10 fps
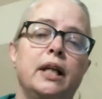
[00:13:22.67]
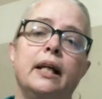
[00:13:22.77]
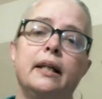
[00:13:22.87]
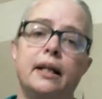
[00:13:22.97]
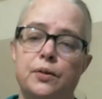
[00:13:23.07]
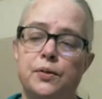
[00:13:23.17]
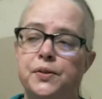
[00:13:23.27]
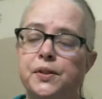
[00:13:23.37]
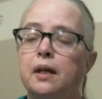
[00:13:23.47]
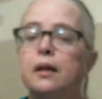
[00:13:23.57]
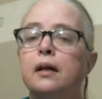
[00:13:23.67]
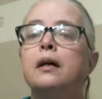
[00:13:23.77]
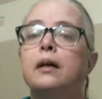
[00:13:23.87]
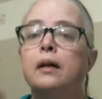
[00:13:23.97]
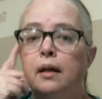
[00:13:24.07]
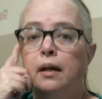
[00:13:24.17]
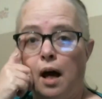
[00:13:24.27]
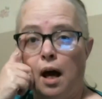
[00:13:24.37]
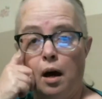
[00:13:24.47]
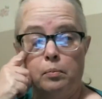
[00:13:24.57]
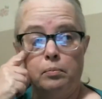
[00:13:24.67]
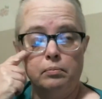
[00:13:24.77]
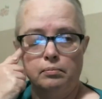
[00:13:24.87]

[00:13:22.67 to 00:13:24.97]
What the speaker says: needles, the